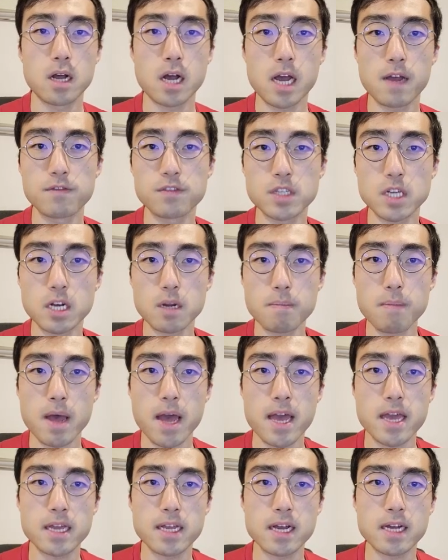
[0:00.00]
I've set up
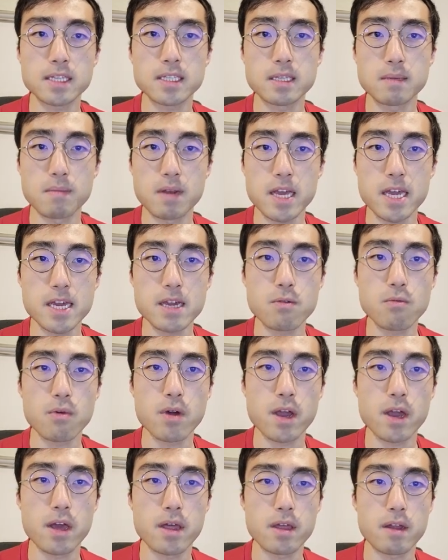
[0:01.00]
a custom league
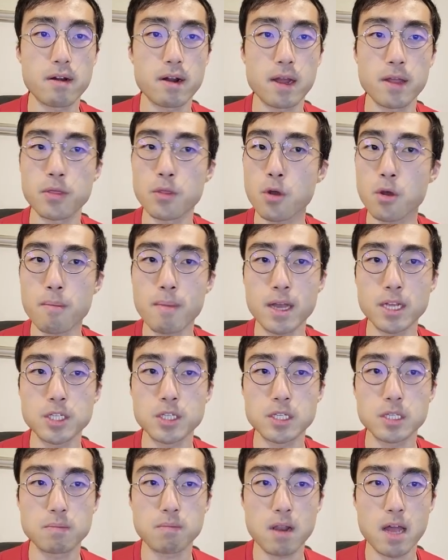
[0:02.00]
where there are no
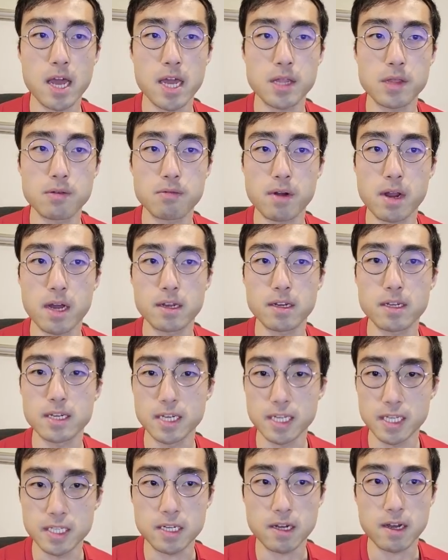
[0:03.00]
matches played throughout
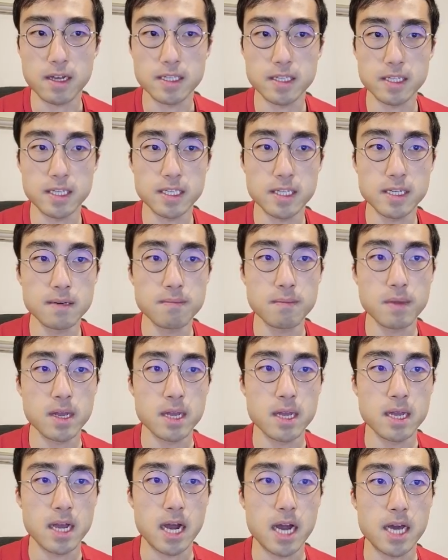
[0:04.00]
an entire season.
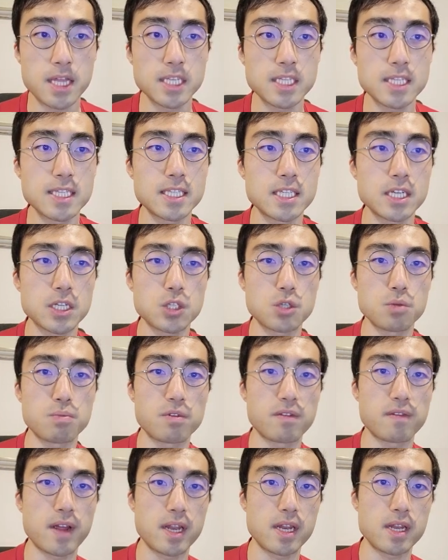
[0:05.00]
This is just to
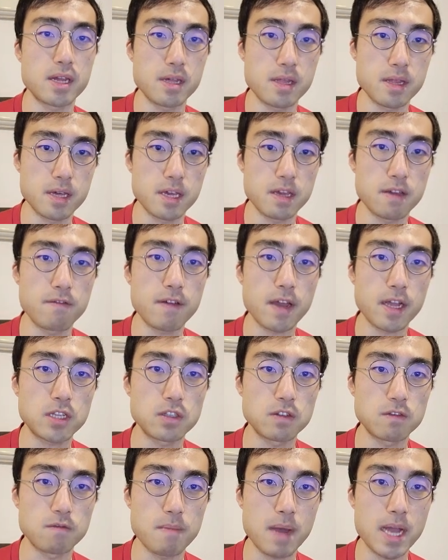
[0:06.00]
prevent the
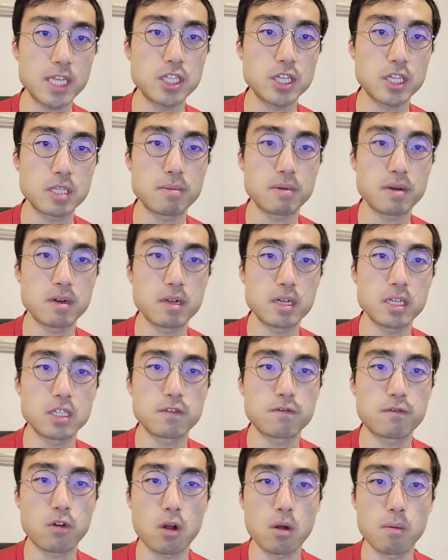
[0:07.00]
effects of match
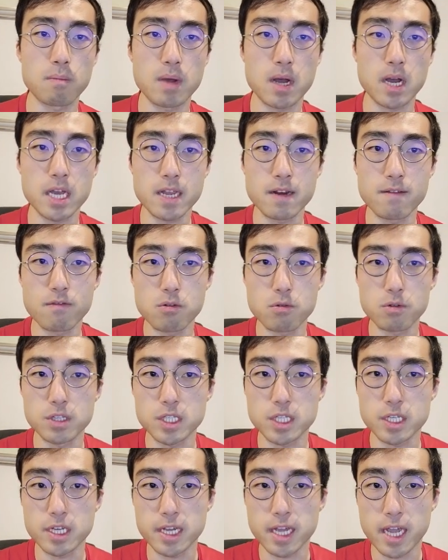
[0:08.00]
experience from
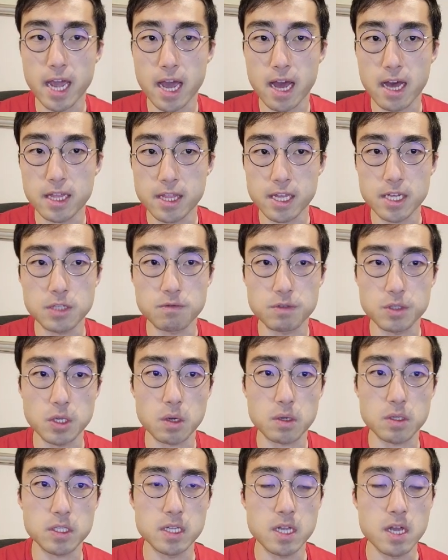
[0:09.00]
influencing our test
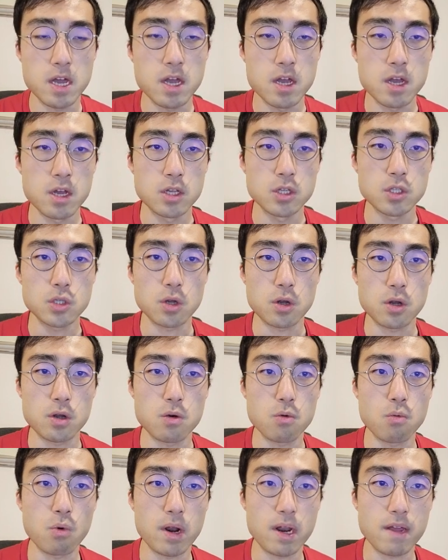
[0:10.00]
results.
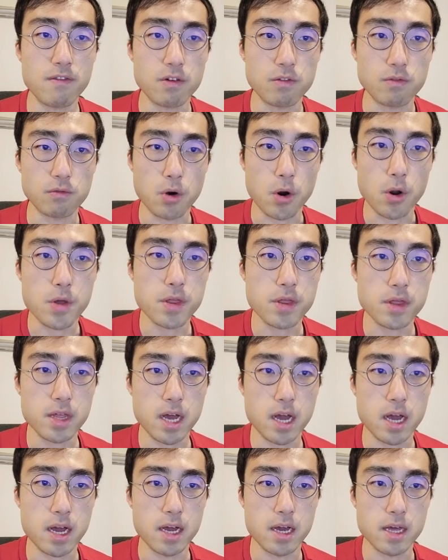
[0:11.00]
So whatever growth
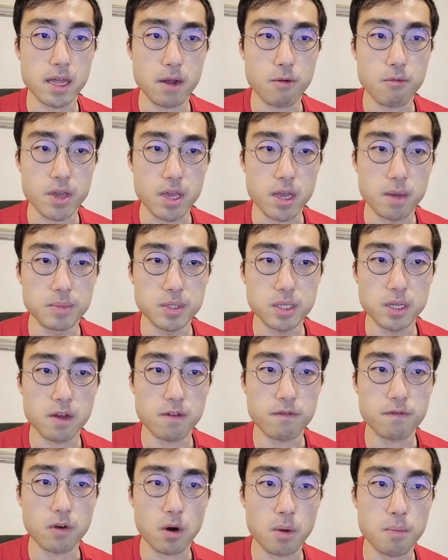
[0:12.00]
that we
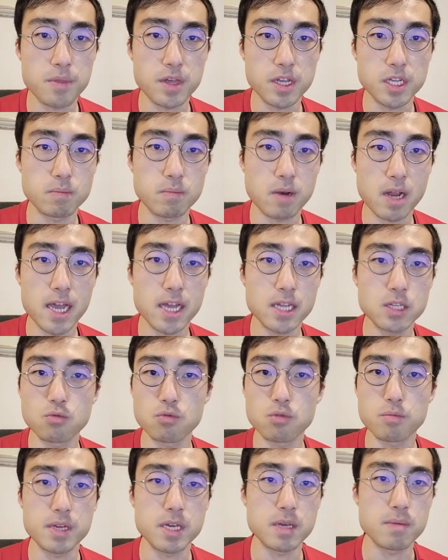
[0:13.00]
observe from these players
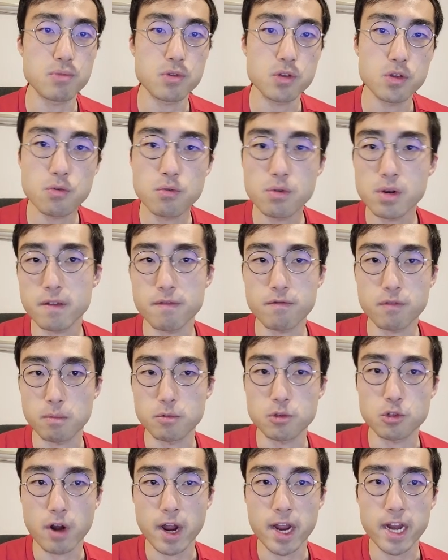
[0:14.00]
will be purely
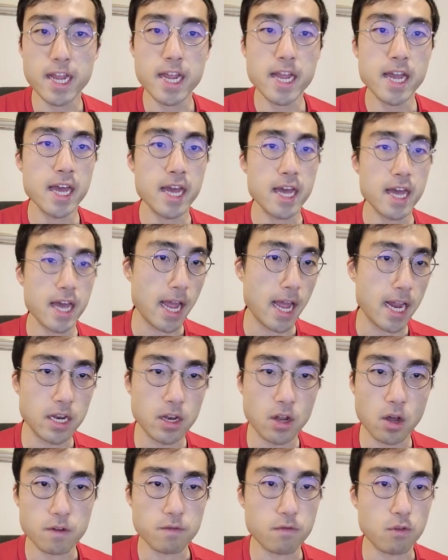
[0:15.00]
from training
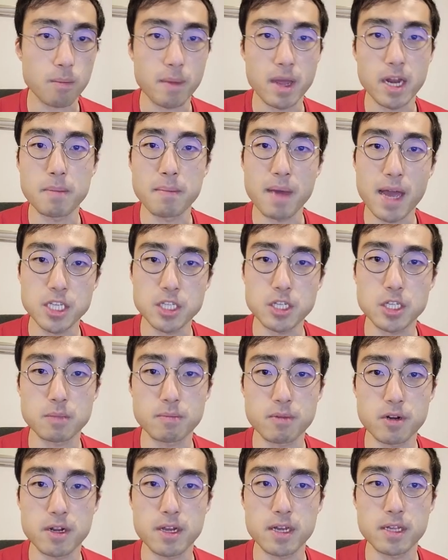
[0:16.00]
and not from any match
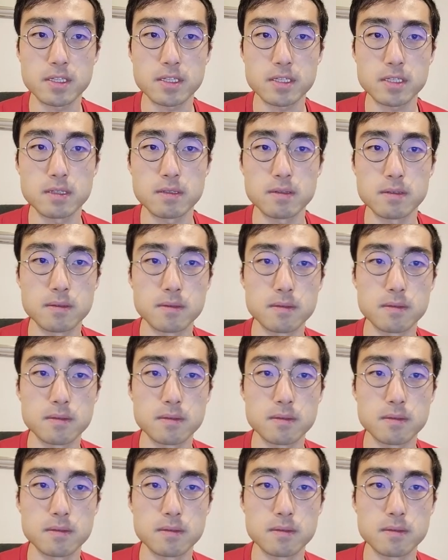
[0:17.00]
experience.